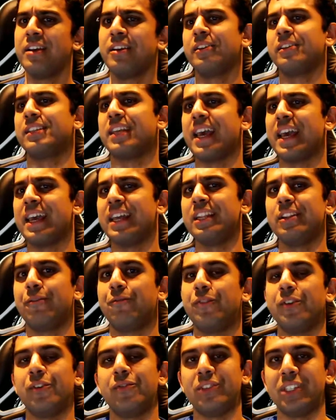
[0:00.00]
ten to
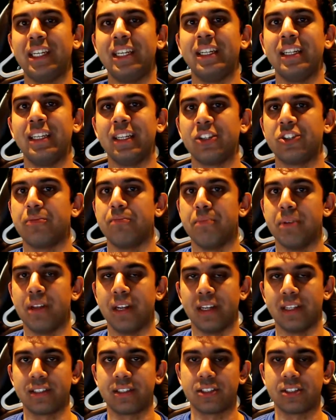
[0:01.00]
fifteen-ish minutes.